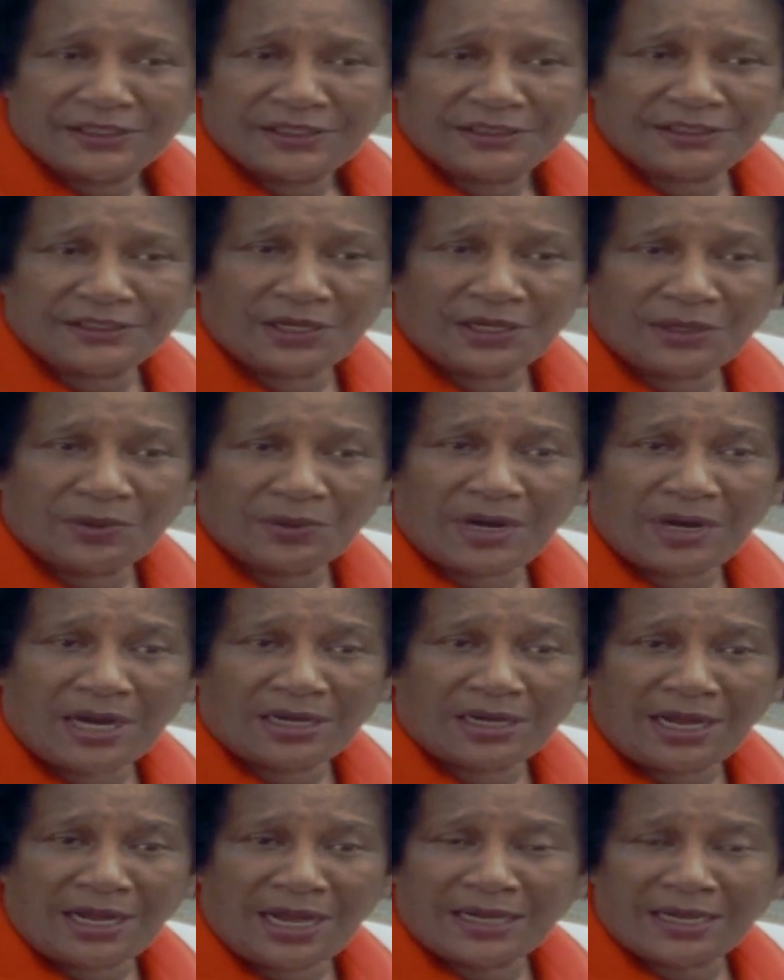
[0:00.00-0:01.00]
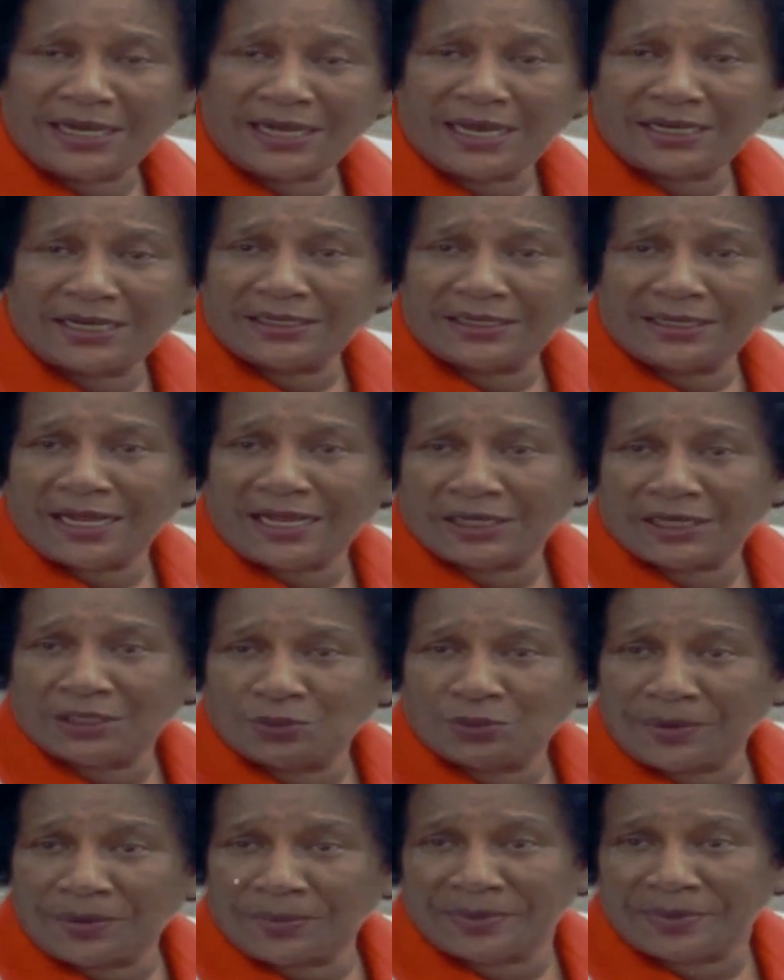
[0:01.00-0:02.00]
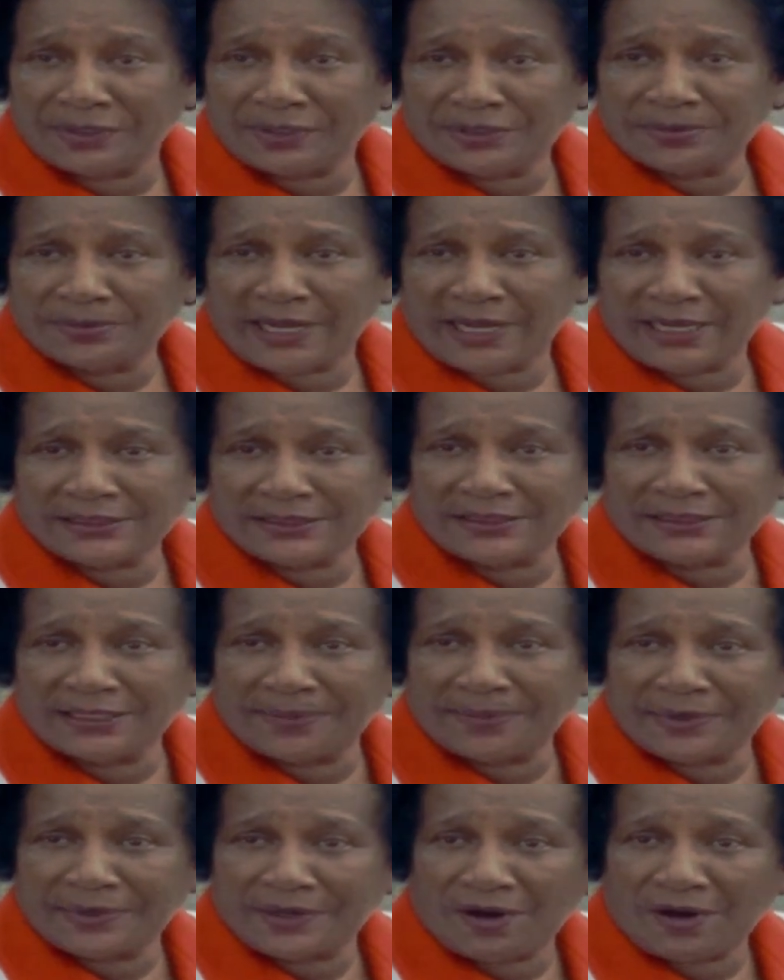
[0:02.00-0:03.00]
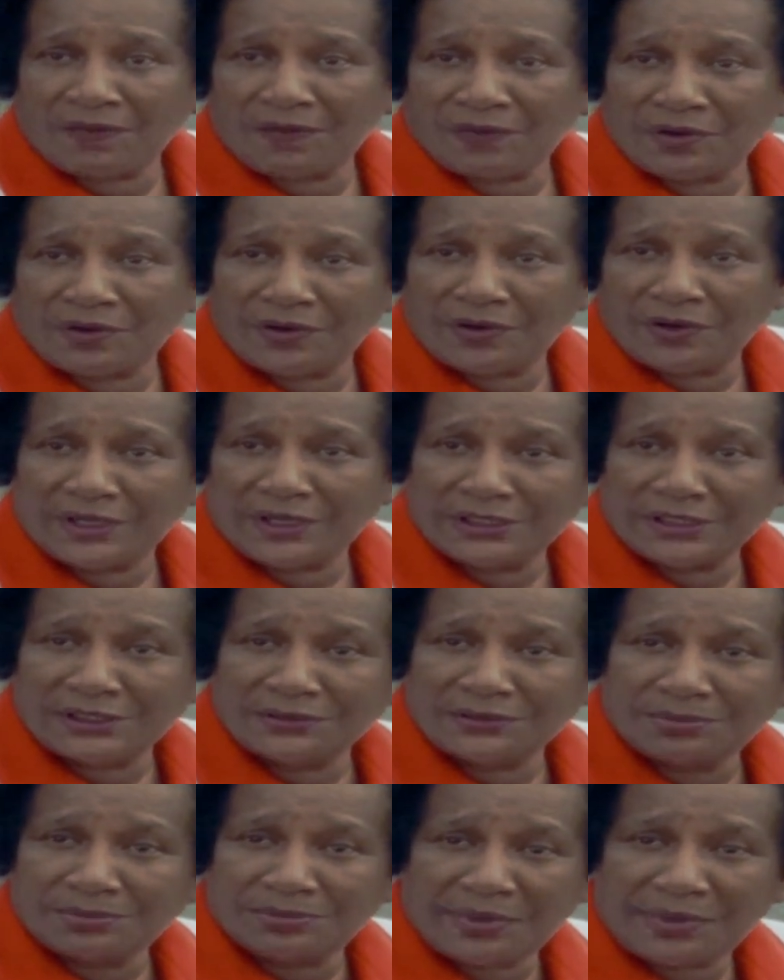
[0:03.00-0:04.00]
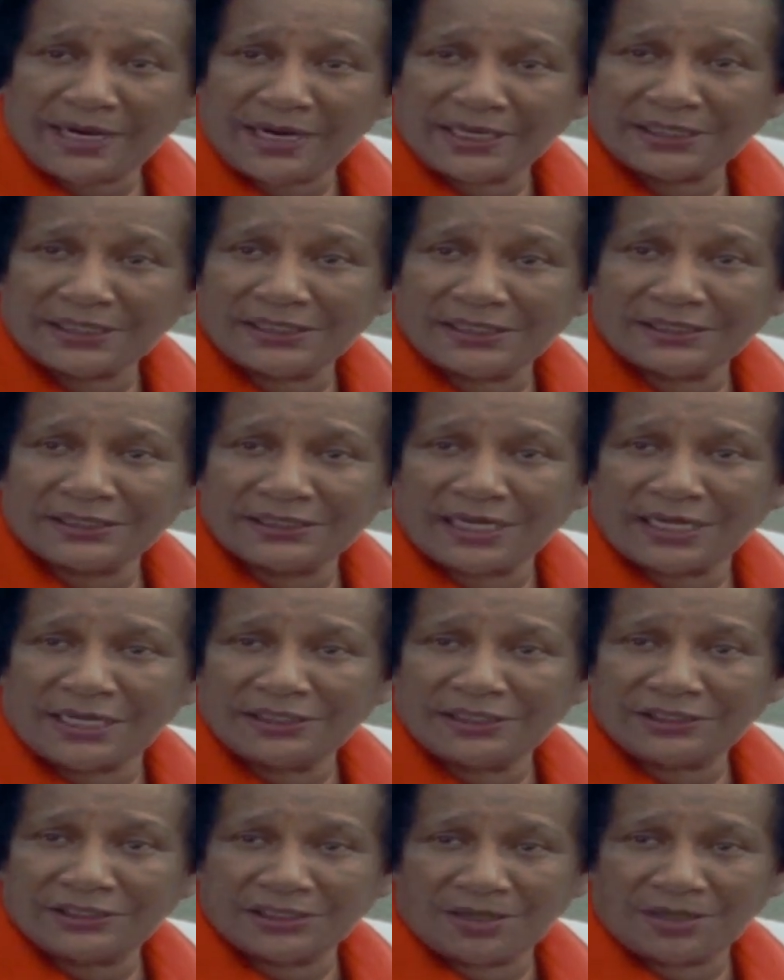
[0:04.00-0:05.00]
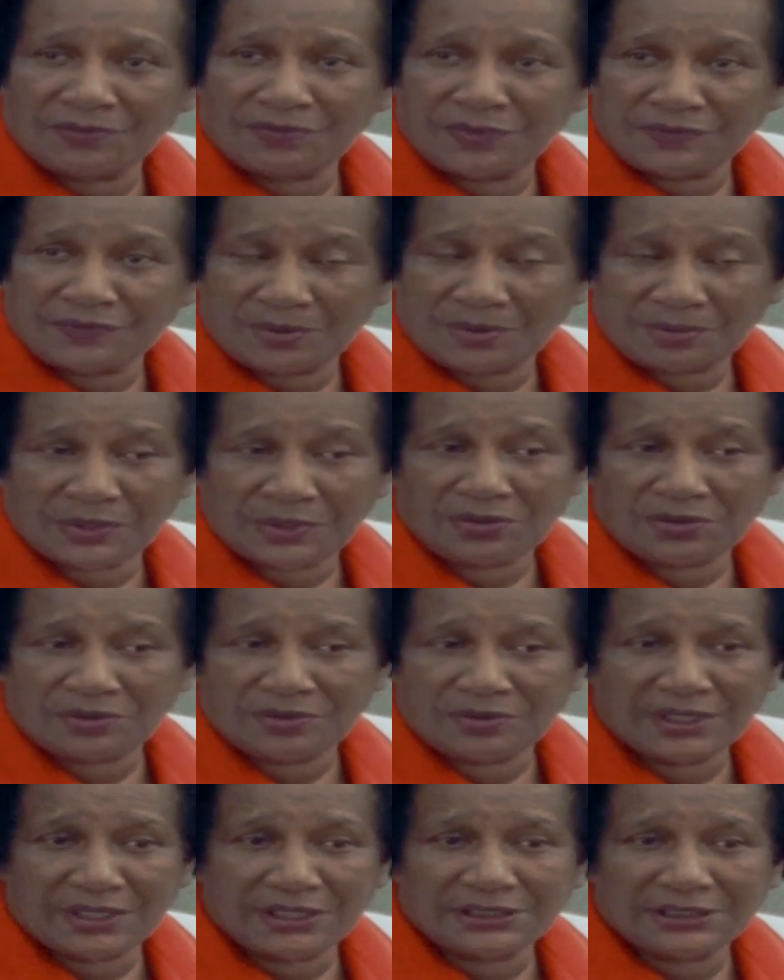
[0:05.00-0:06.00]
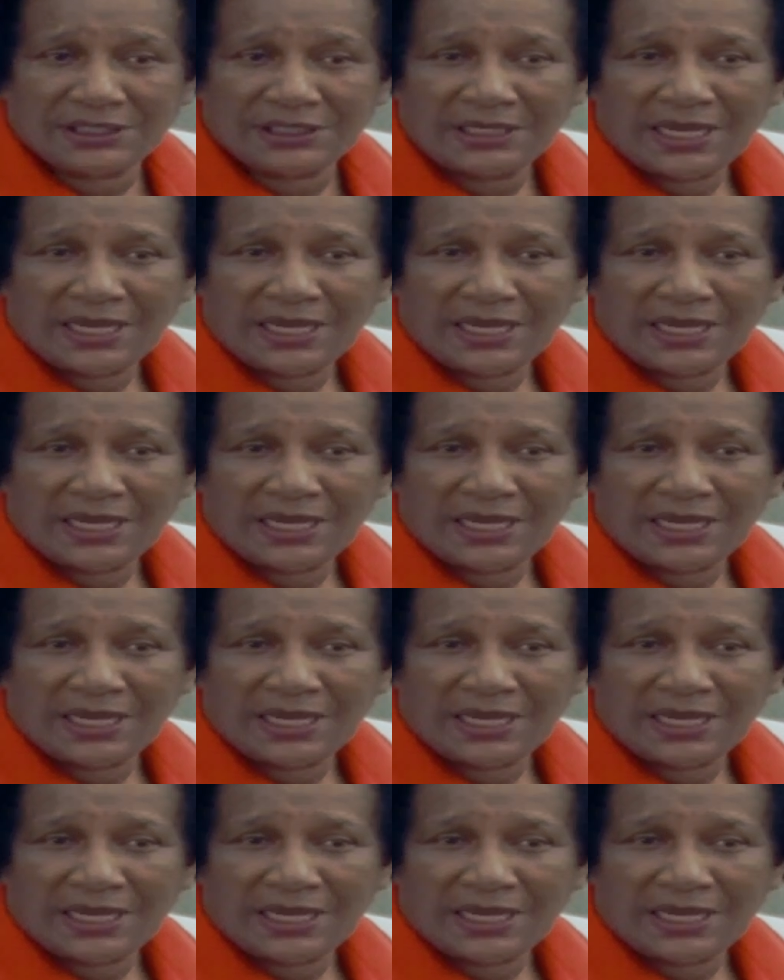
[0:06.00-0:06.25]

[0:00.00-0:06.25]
So I got a lot of whippings by slipping off going to practice and jump with the boys.